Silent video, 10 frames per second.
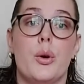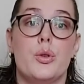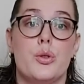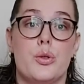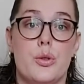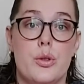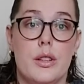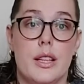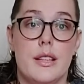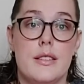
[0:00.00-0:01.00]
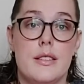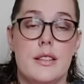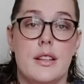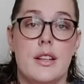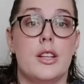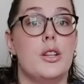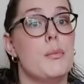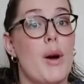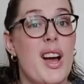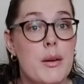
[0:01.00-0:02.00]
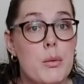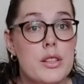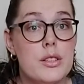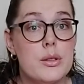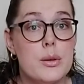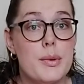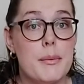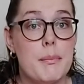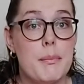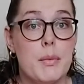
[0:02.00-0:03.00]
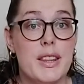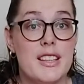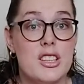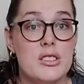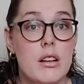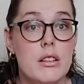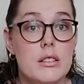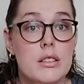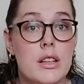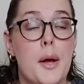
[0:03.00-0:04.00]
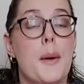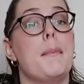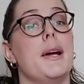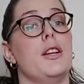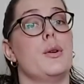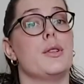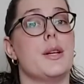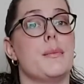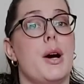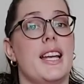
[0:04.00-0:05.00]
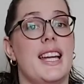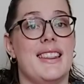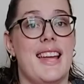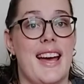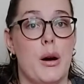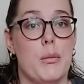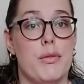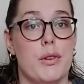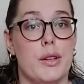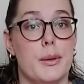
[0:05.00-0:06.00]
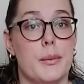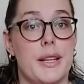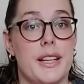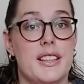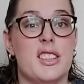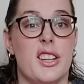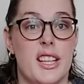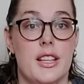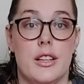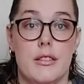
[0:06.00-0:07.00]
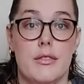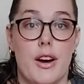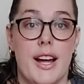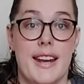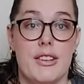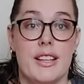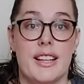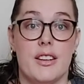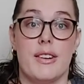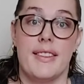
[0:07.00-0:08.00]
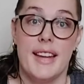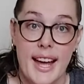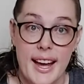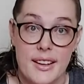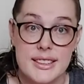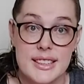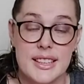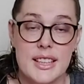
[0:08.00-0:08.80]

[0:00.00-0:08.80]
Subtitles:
to do this, you might want to do it with an adult, but you also might need their help for a little bit so that you can find everything around the house.